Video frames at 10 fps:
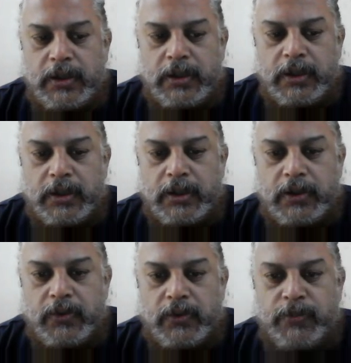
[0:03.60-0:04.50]

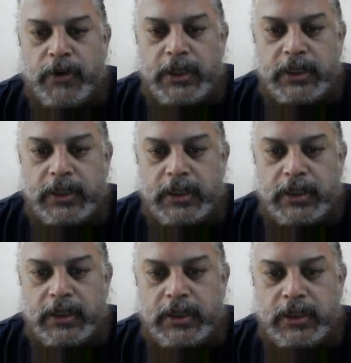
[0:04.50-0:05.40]
Good morning,
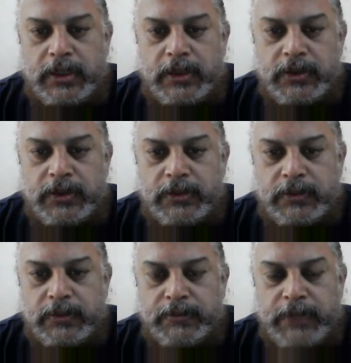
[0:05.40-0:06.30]

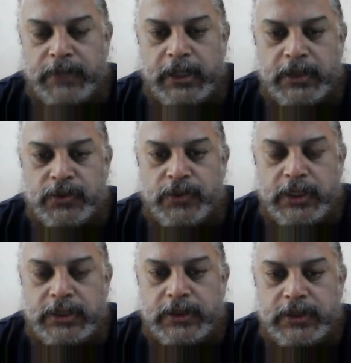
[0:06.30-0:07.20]
my dear
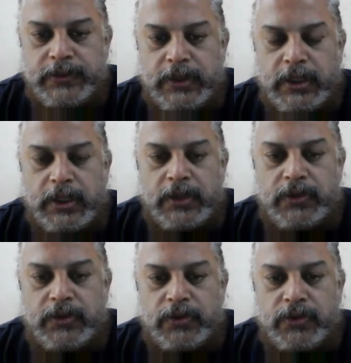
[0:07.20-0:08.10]
students.
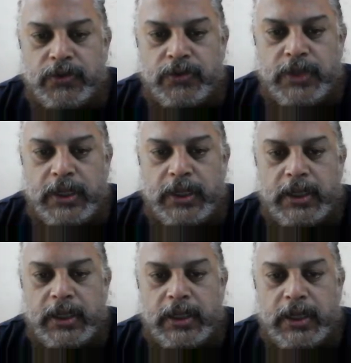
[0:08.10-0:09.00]
Today,
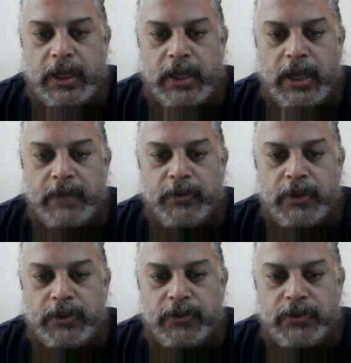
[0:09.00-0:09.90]
I am
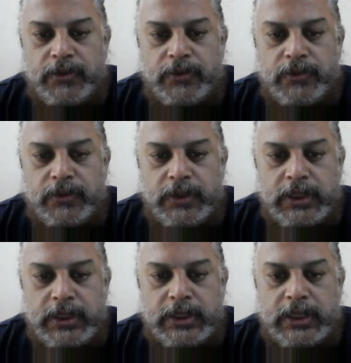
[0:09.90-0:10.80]
going to
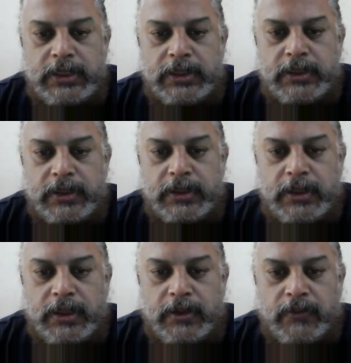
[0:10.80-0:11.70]
discuss
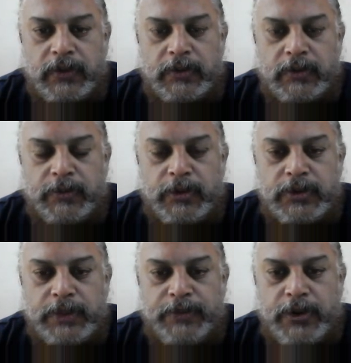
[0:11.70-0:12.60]
one of the most
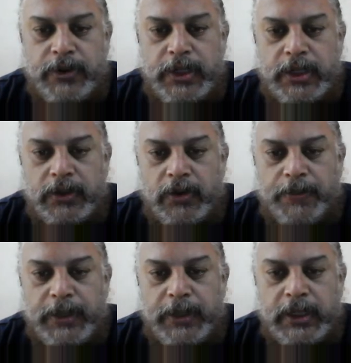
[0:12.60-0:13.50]
important
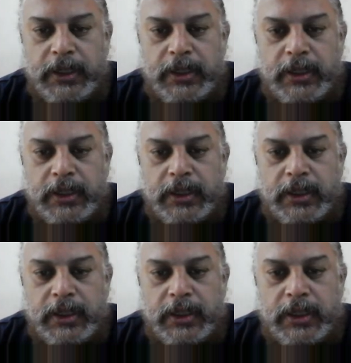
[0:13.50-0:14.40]
topic in
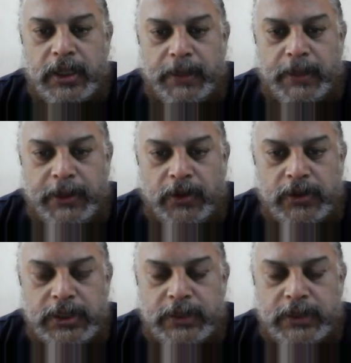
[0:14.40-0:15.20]
hepatology,